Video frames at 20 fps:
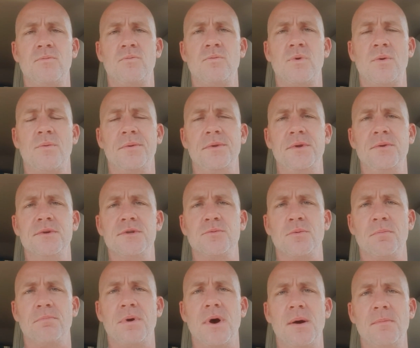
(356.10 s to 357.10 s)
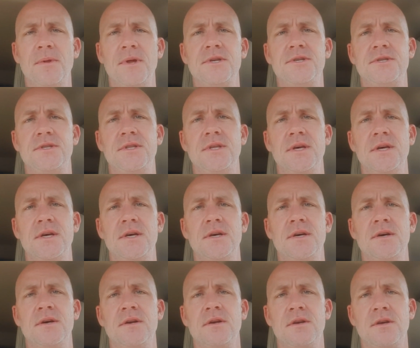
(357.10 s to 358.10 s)
what we'll do is we'll publish
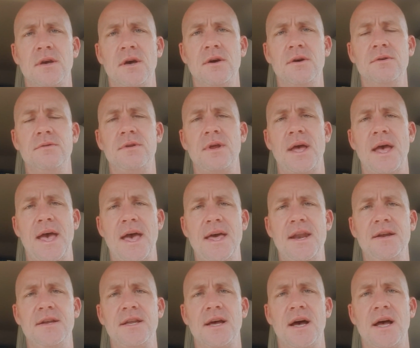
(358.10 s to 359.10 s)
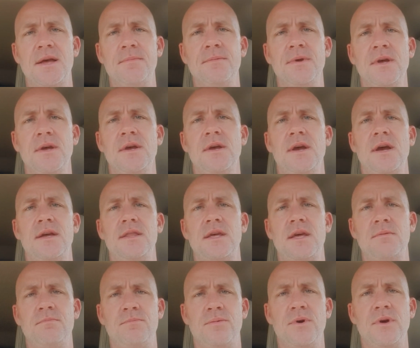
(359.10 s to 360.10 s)
the code ahead of time and
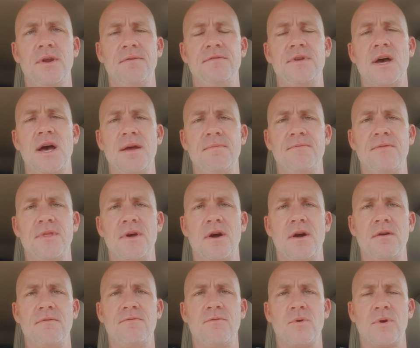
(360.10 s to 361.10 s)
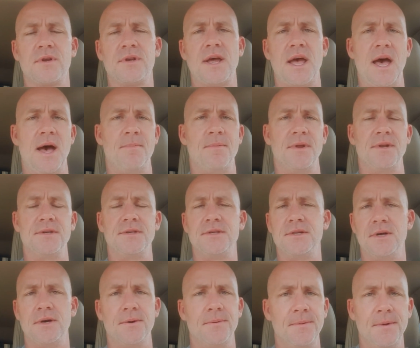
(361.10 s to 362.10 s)
then put a time for the hard fork to happen.
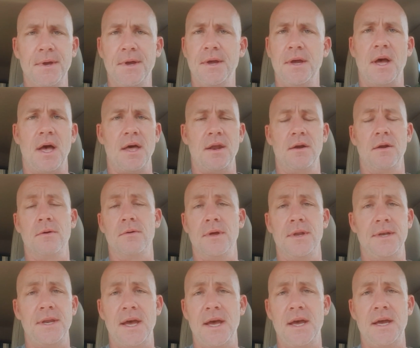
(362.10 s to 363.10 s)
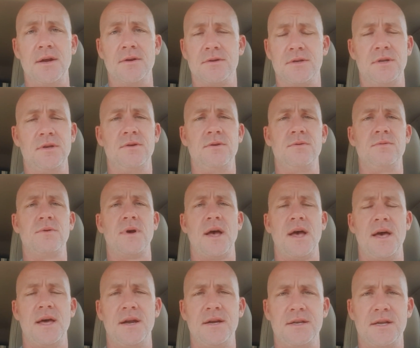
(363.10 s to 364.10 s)
So a day or two
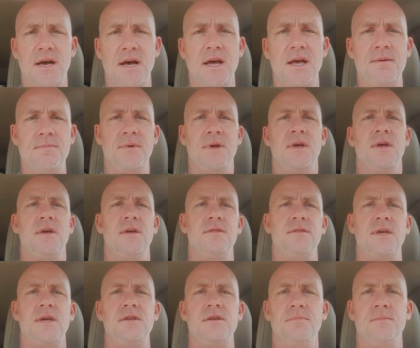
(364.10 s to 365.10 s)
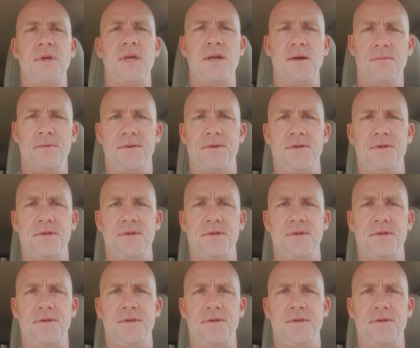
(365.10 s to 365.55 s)
ahead of time, then you'll be able